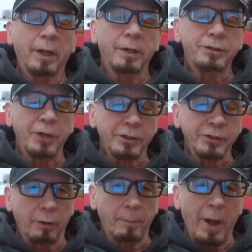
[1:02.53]
Just a
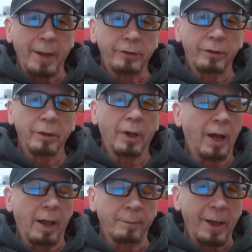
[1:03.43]
reminder,
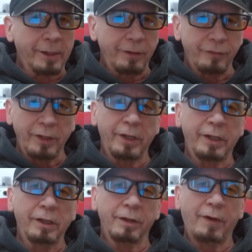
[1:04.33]
I'm not giving
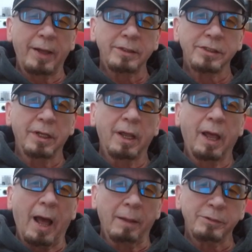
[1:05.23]
legal advice.
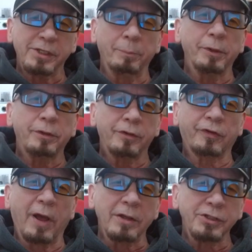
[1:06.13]
I'm simply
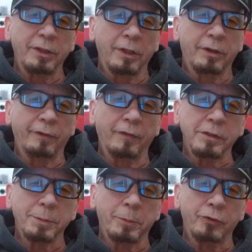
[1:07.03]
discussing the difference
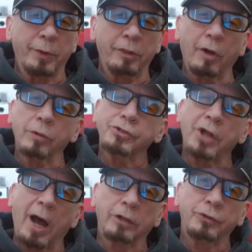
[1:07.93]
between those
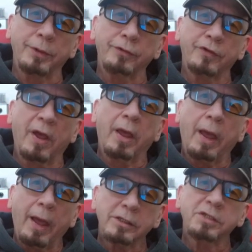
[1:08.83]
doctrines
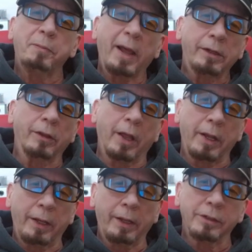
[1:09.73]
and
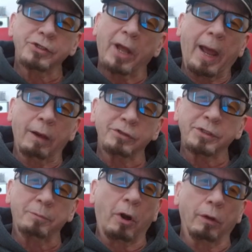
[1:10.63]
speculating as to how
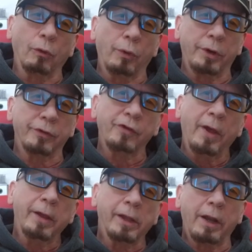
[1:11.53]
smart lawyers
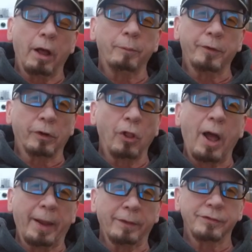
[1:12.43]
can help their
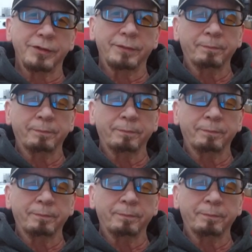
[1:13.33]
clients.